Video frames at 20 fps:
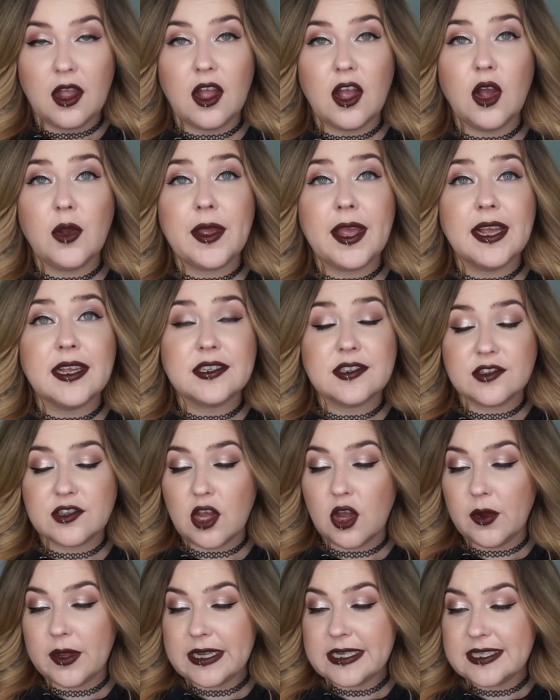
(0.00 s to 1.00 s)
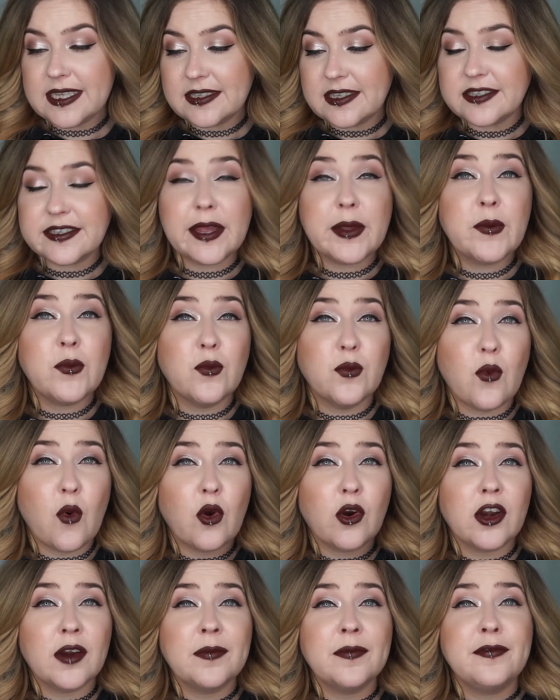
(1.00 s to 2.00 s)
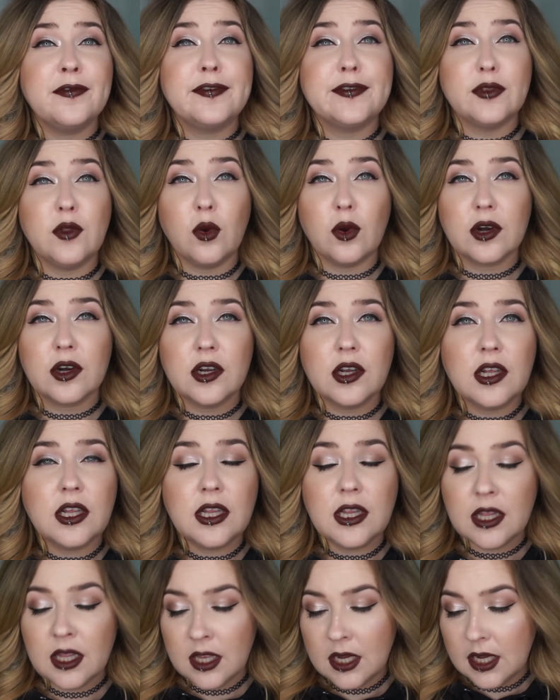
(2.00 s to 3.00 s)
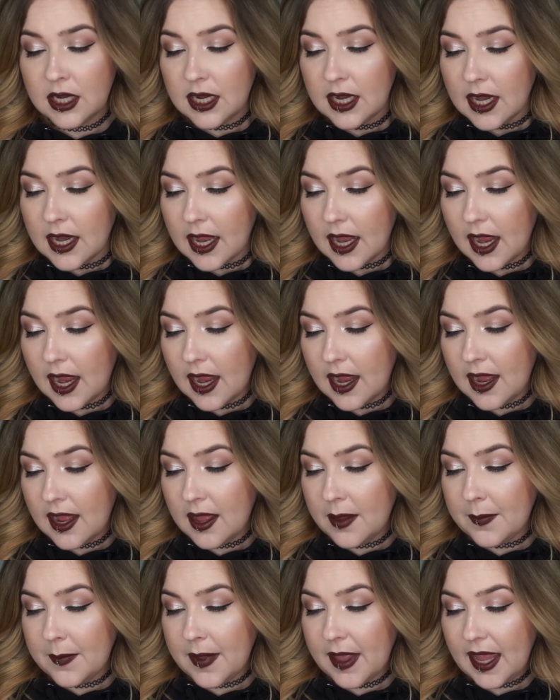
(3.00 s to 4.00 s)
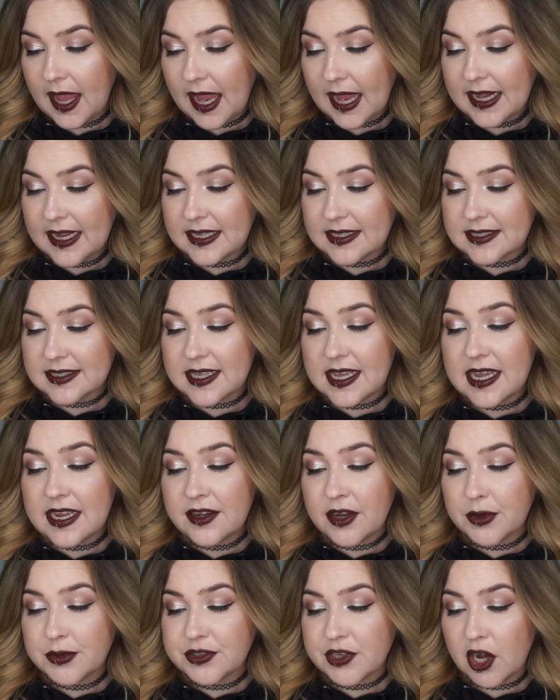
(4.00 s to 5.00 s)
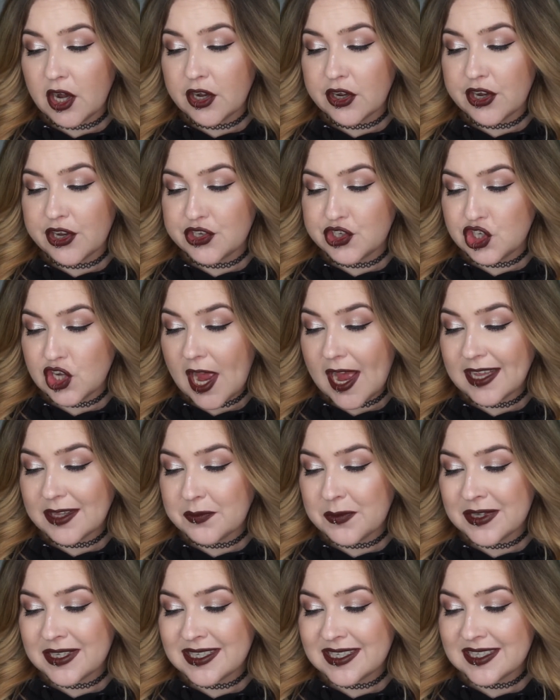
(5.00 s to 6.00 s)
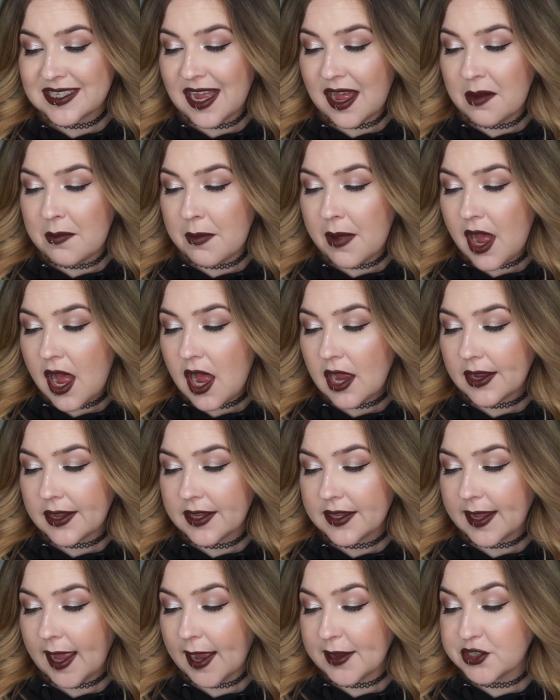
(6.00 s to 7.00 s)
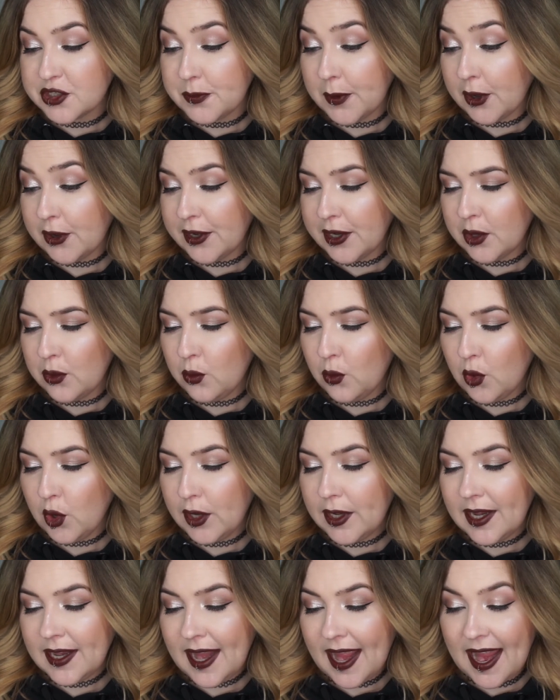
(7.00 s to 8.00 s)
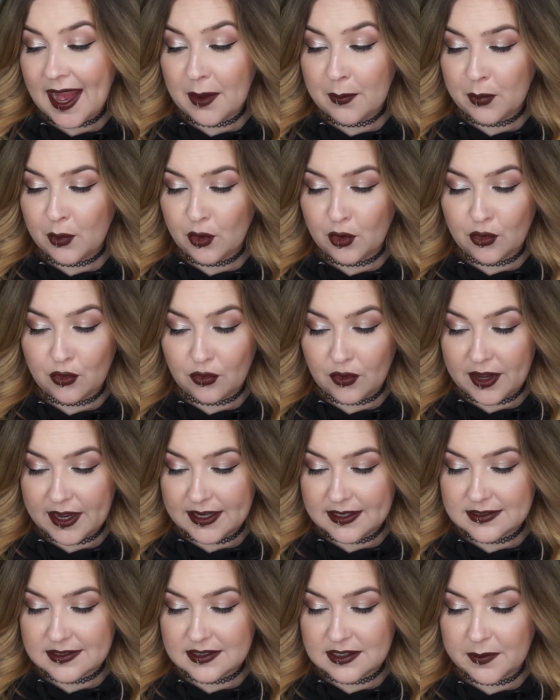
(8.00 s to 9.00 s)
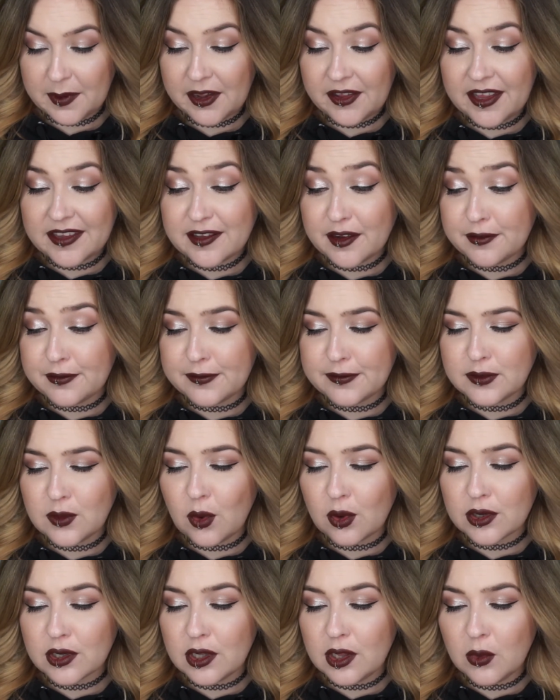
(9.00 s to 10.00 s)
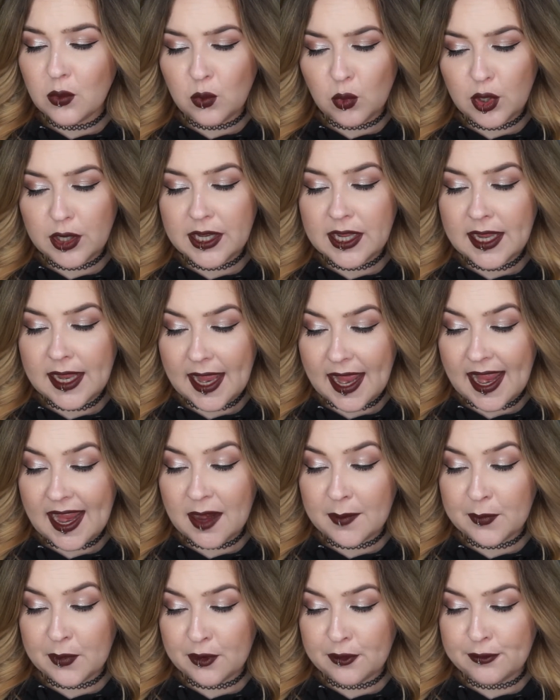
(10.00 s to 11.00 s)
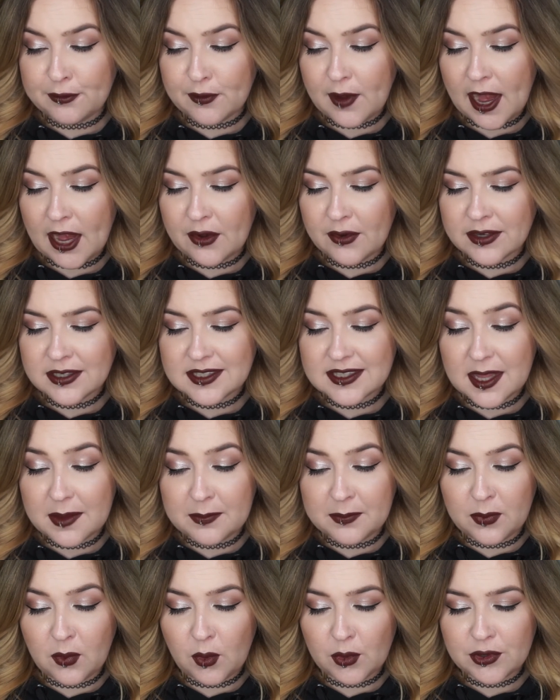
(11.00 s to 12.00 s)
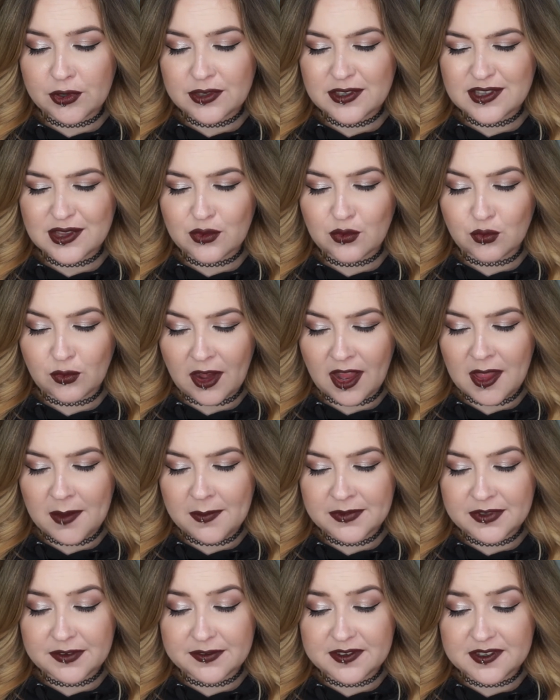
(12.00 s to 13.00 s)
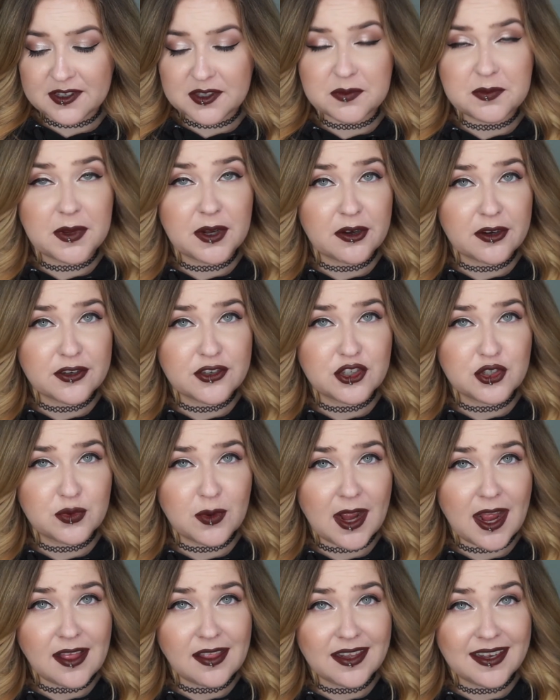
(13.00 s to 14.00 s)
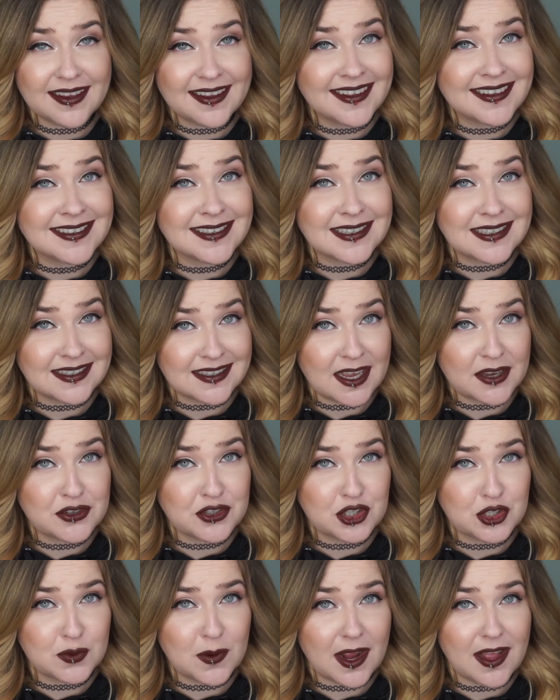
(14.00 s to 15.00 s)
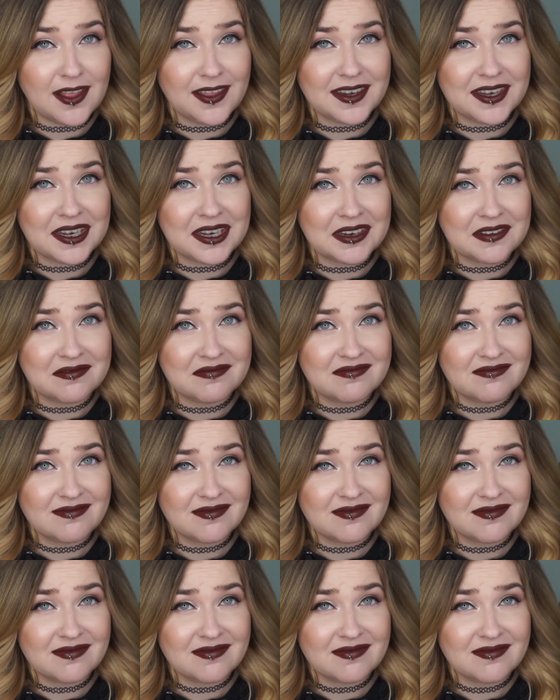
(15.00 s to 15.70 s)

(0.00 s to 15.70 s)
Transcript: Okay, so it says it's a warm floral. Um, and its keynotes are Jasmine Sambac, Cashmeran Wood, and Ambergris. Apparently it's a floral, woody, amber fragrance that borders the realms of spirituality and sensuality.